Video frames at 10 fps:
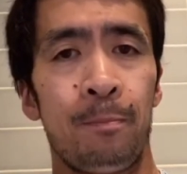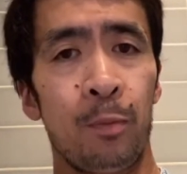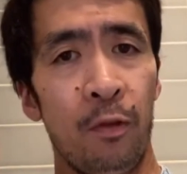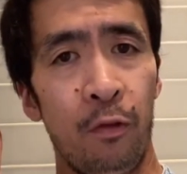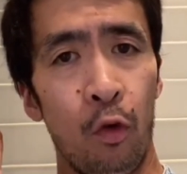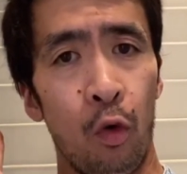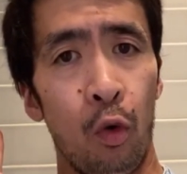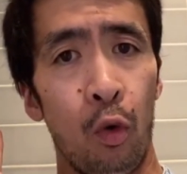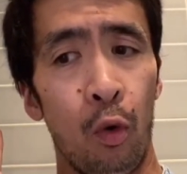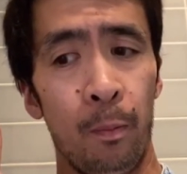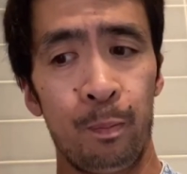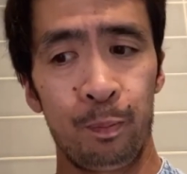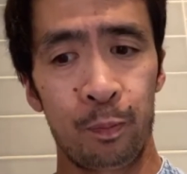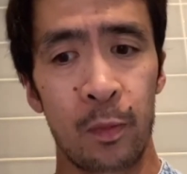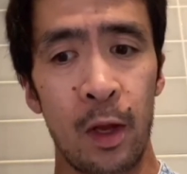for
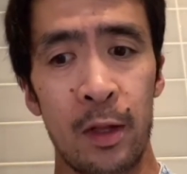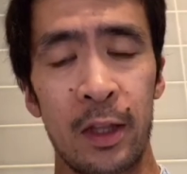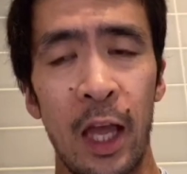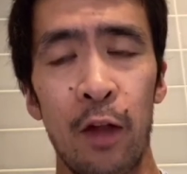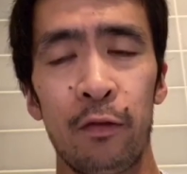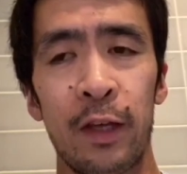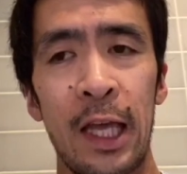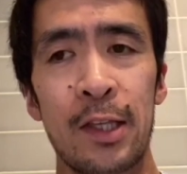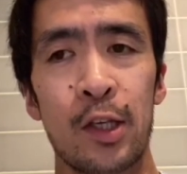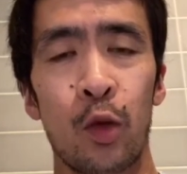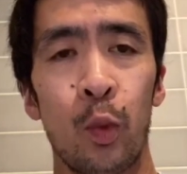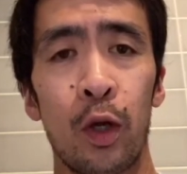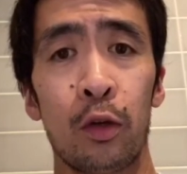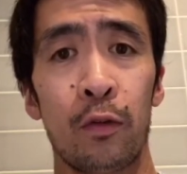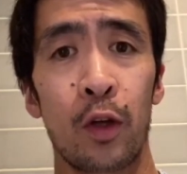delving into the
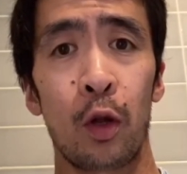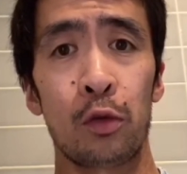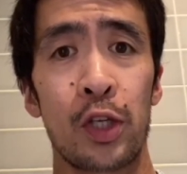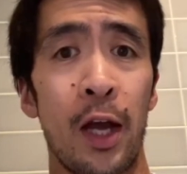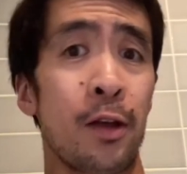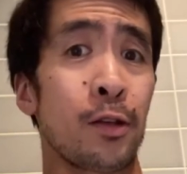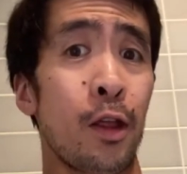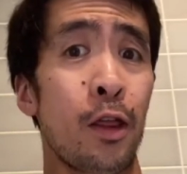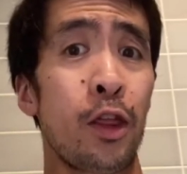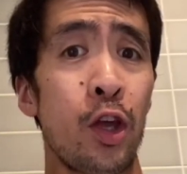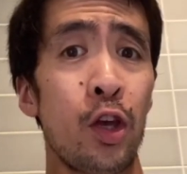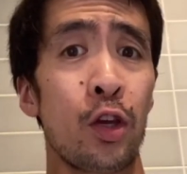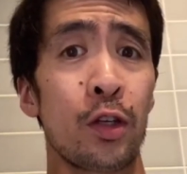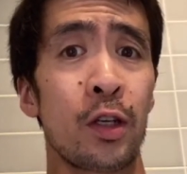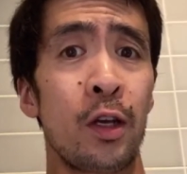world of cold showers. The
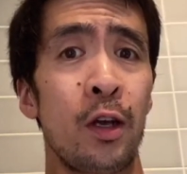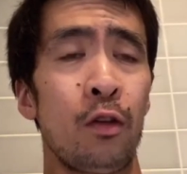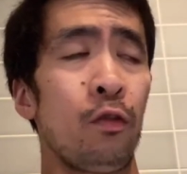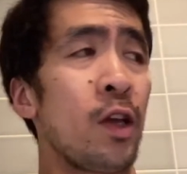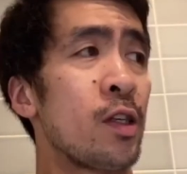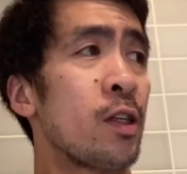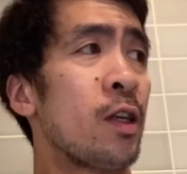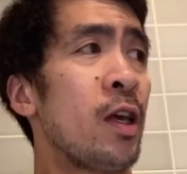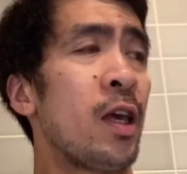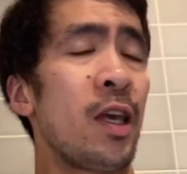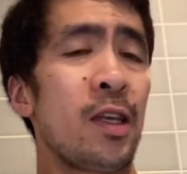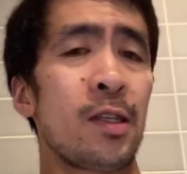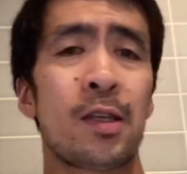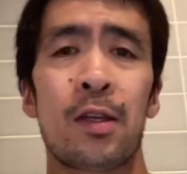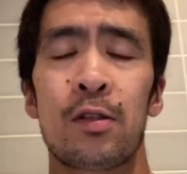third reason
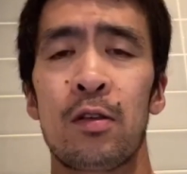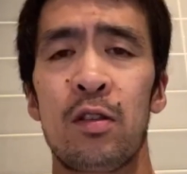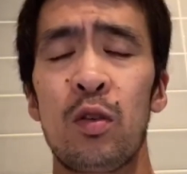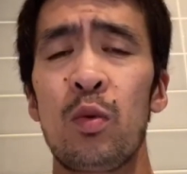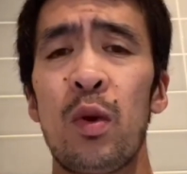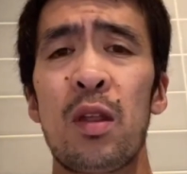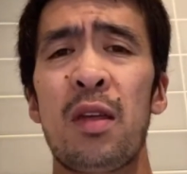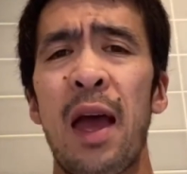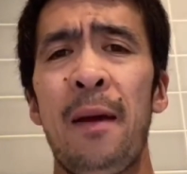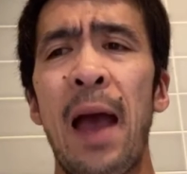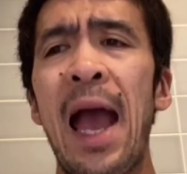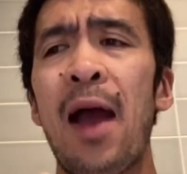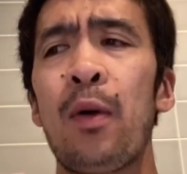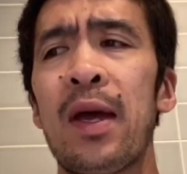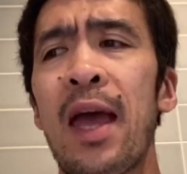is to do with how
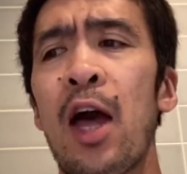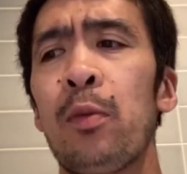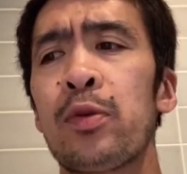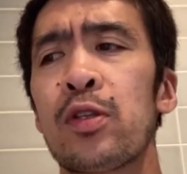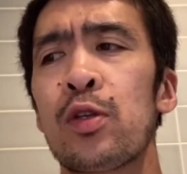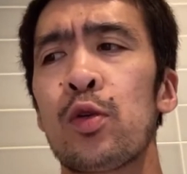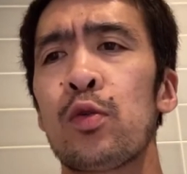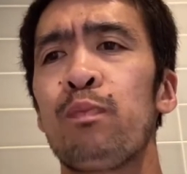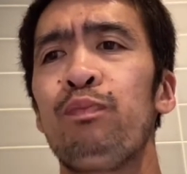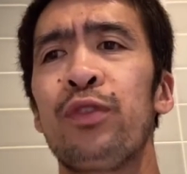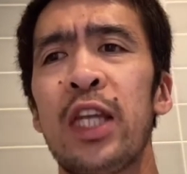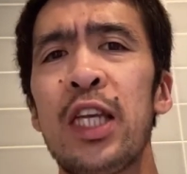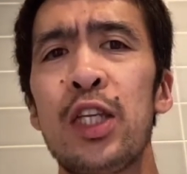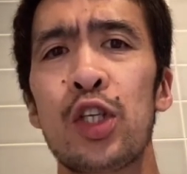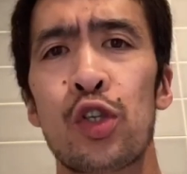it helps to
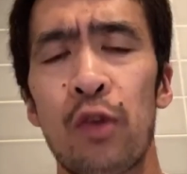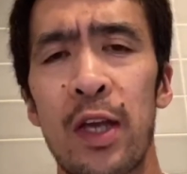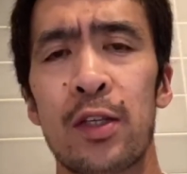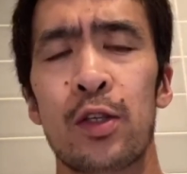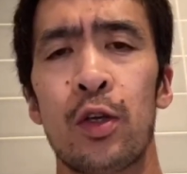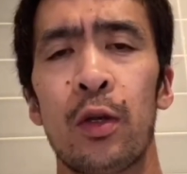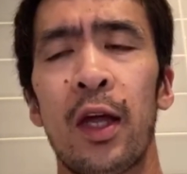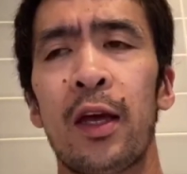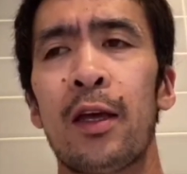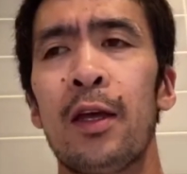de-stress you. Like,